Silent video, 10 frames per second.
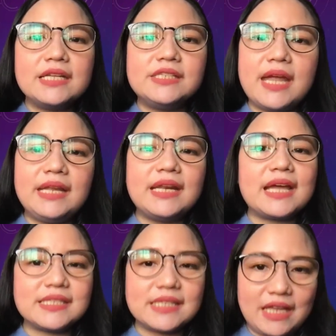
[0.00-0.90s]
Jane
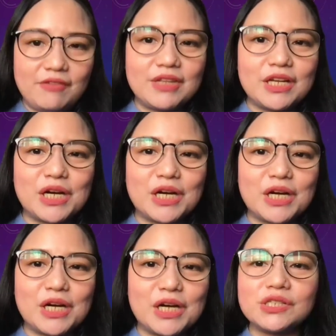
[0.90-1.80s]
has lived her
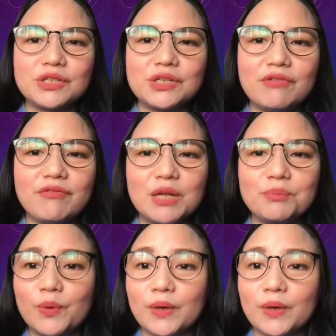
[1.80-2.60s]
passion to develop